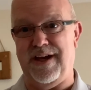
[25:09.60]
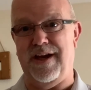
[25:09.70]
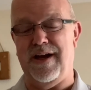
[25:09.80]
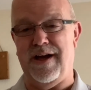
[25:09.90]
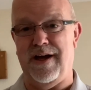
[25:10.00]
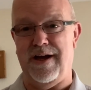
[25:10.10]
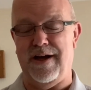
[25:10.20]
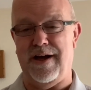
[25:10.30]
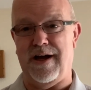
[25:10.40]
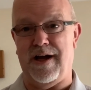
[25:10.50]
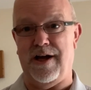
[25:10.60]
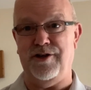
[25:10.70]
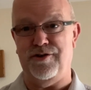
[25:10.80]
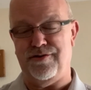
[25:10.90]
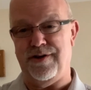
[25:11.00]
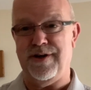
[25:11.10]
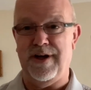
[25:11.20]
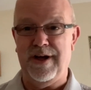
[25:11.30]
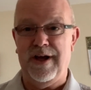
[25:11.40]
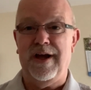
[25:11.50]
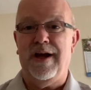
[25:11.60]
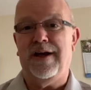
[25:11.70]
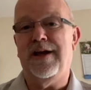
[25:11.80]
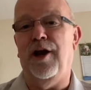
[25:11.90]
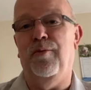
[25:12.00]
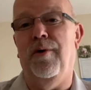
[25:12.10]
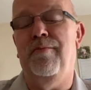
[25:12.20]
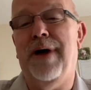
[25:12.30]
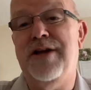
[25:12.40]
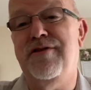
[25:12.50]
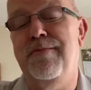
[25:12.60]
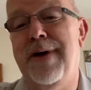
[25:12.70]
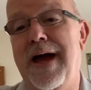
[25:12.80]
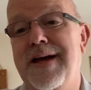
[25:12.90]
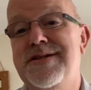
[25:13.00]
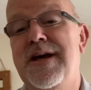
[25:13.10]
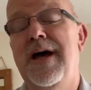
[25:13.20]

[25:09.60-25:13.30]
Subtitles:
100 kilowatt battery packs.